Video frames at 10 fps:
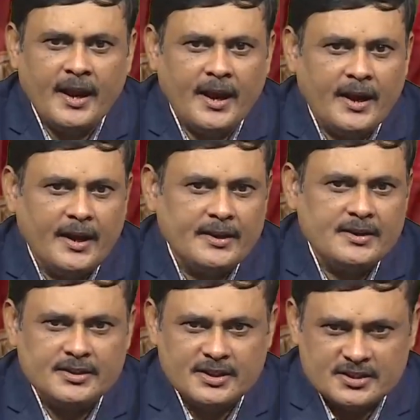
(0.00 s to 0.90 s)
And
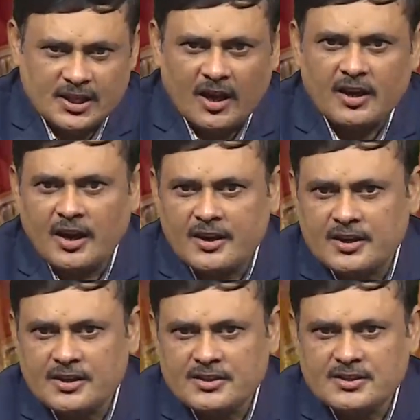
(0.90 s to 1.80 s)
these SAARC
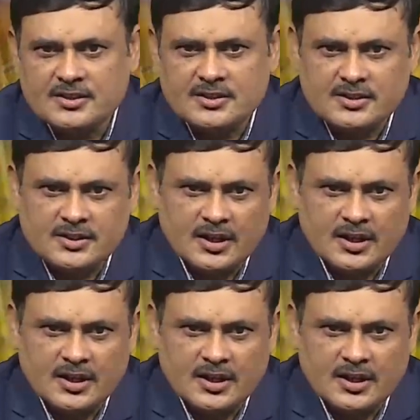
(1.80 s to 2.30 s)
countries